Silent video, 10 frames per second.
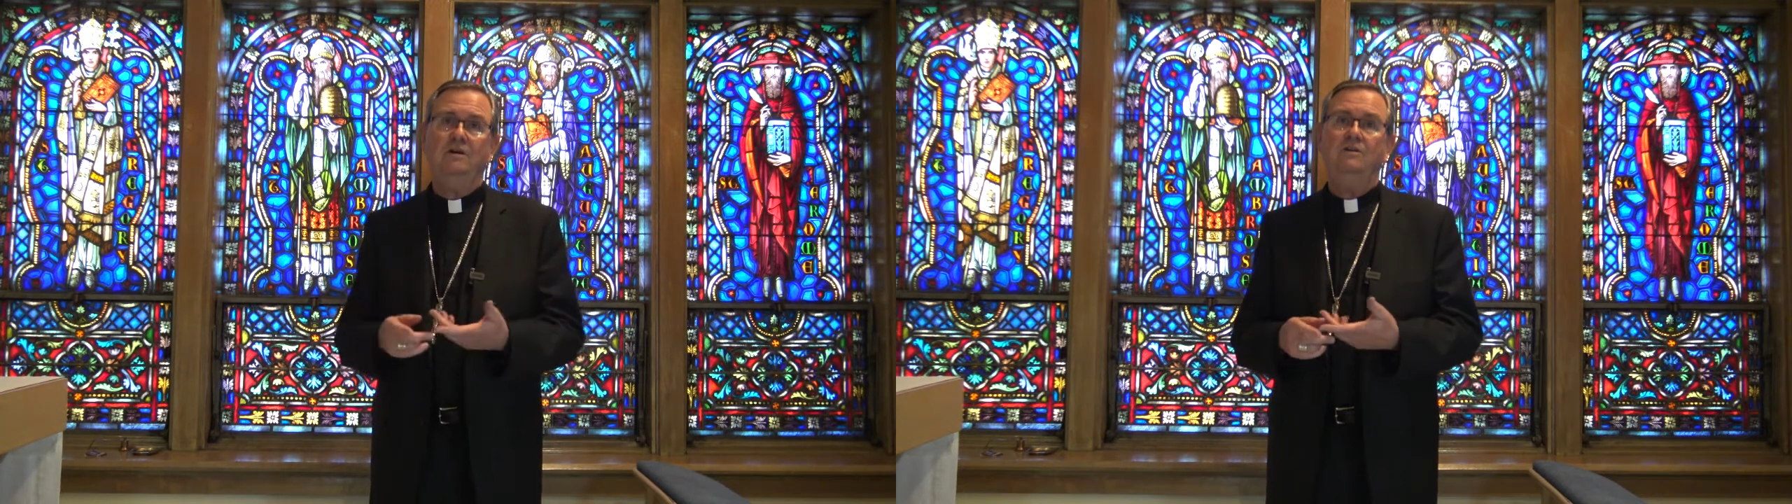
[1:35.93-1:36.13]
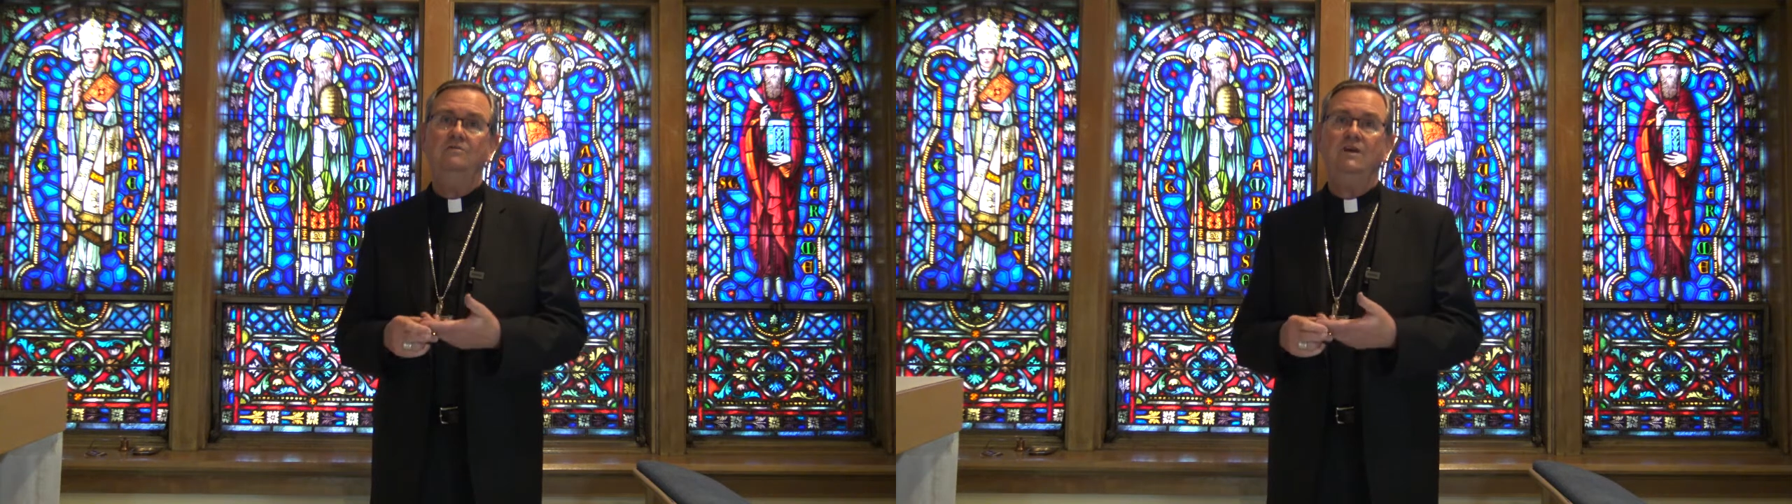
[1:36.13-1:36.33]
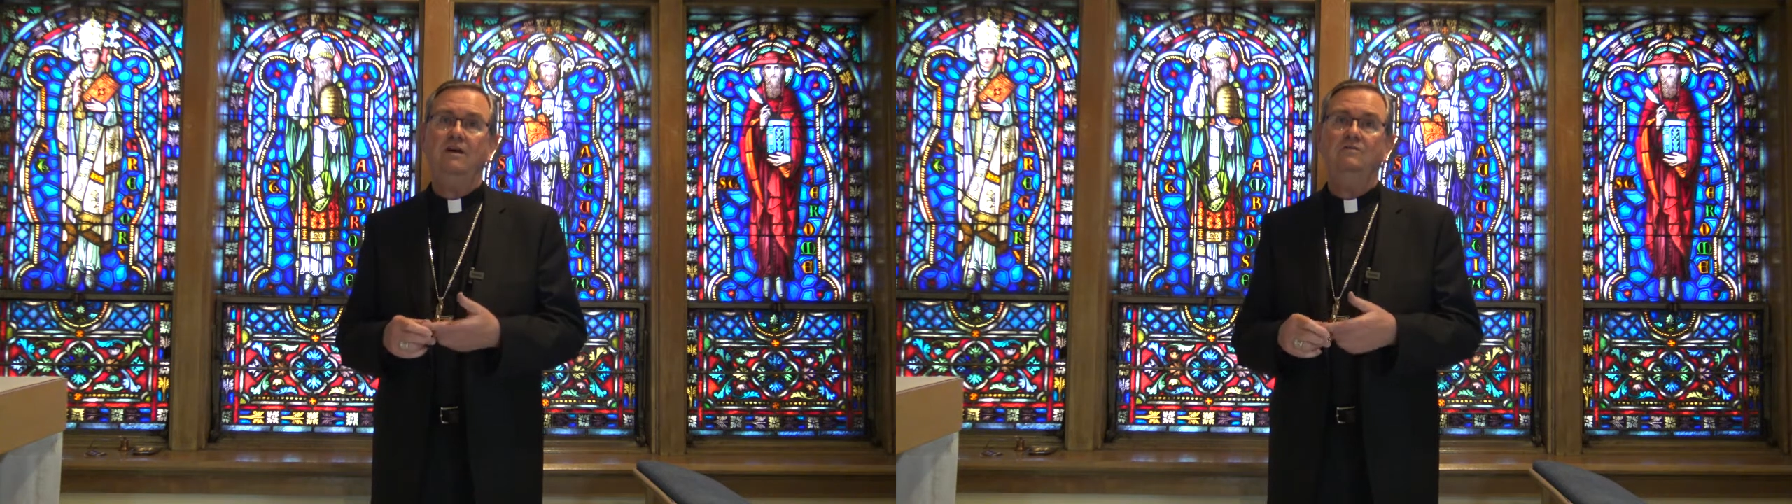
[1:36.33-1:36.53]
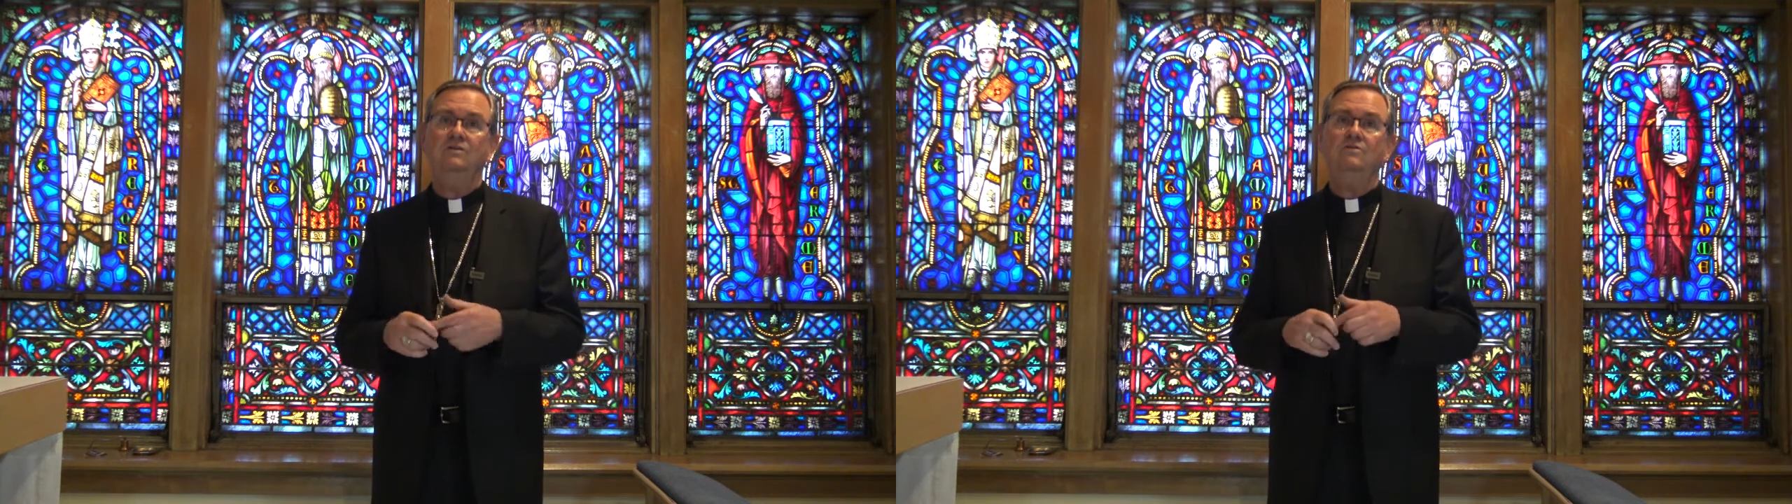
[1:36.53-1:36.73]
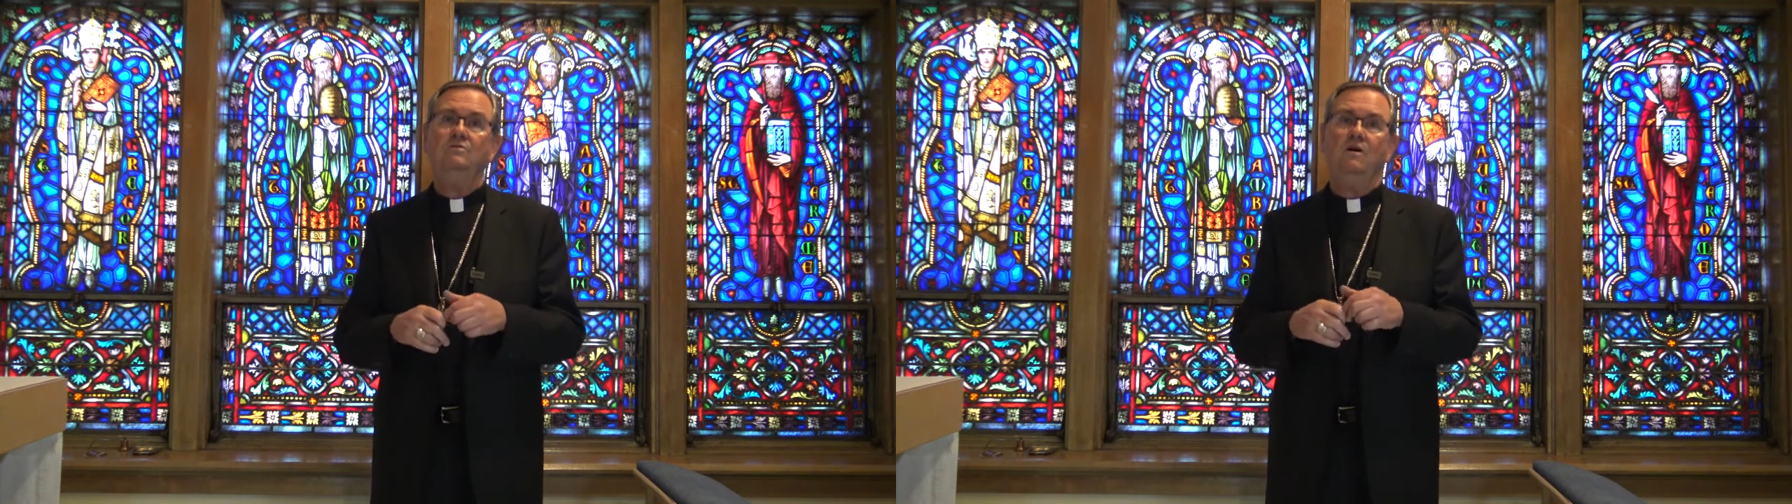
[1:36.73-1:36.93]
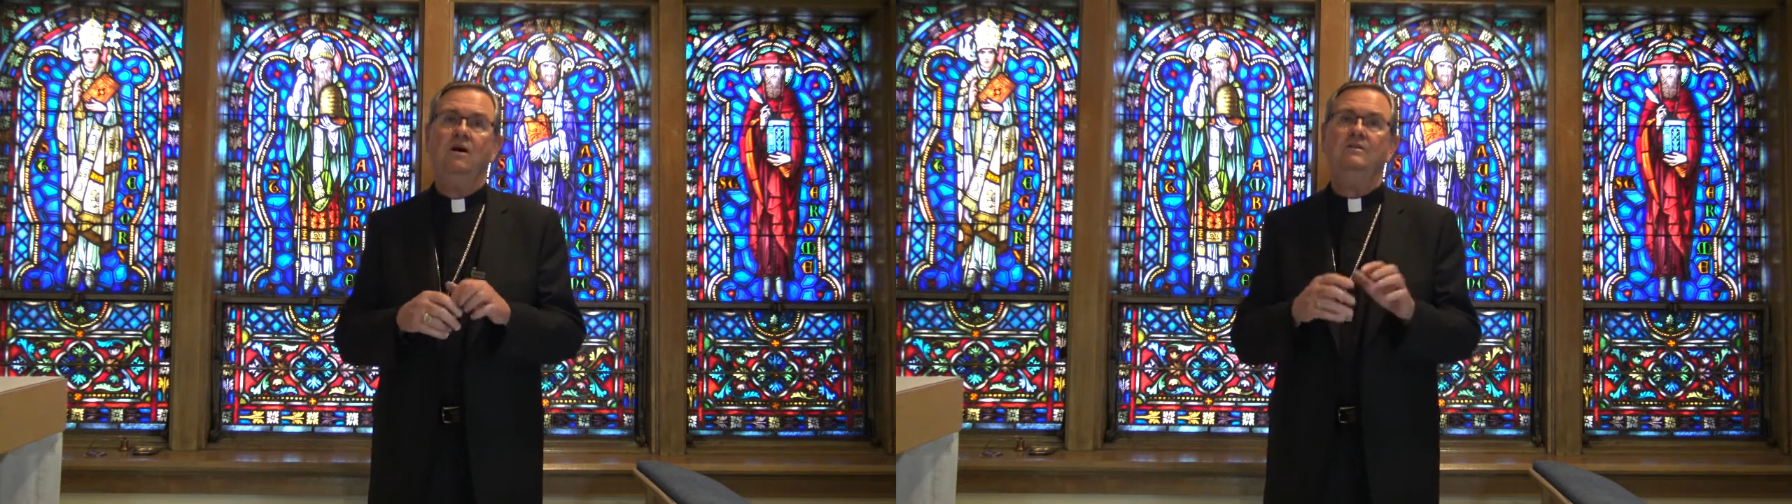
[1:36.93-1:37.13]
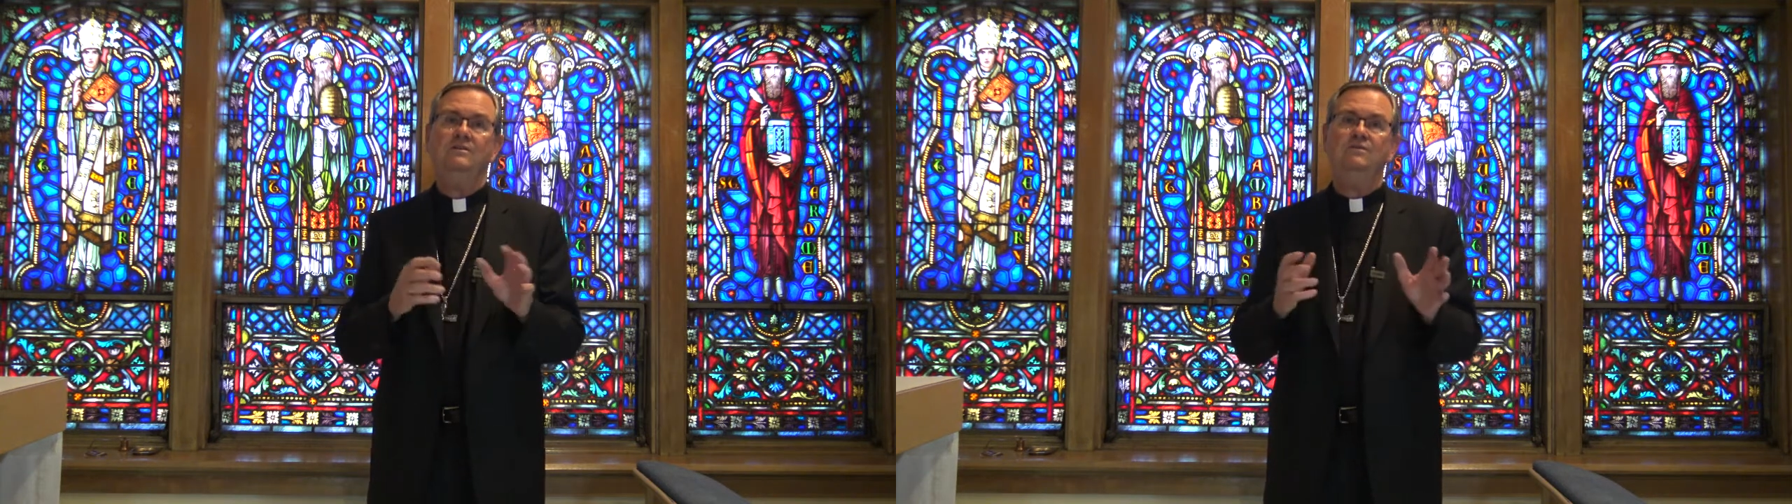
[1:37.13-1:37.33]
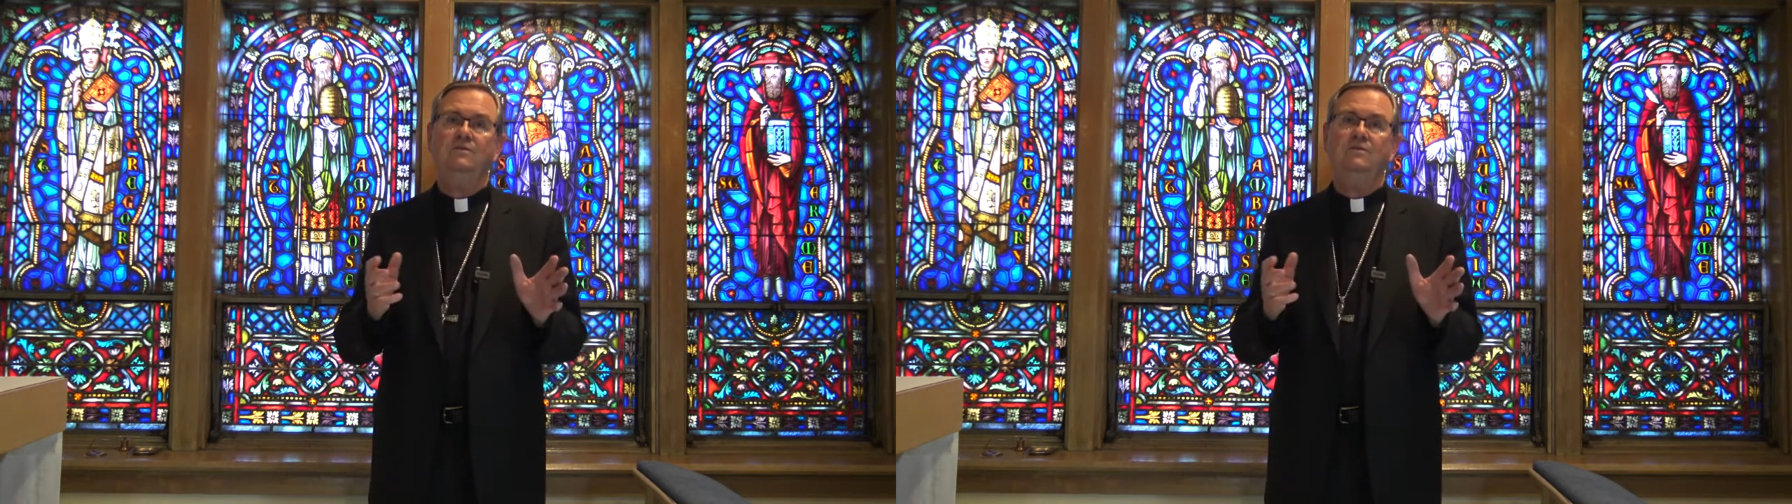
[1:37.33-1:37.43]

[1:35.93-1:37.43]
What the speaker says: knows how to do all of these